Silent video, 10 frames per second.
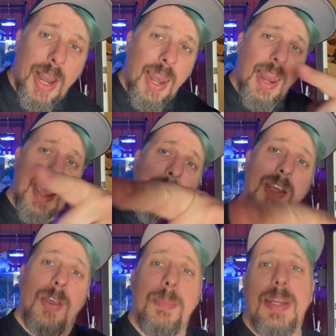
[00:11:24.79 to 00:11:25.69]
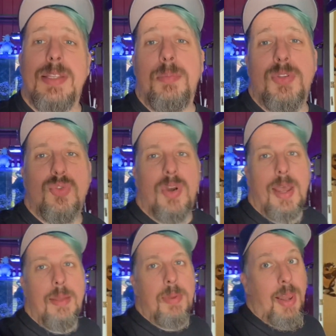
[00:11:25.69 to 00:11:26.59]
like, comment and
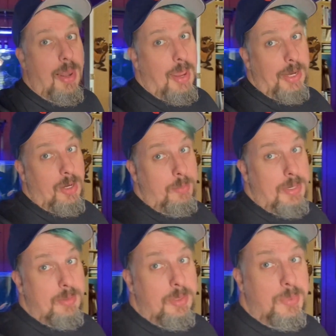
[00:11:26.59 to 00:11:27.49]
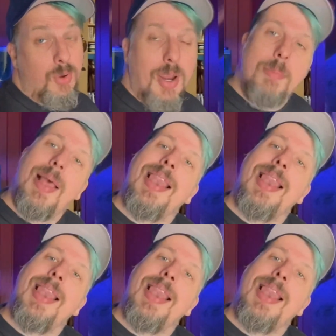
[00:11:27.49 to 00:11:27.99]
subscribe. Like, comment and subscribe.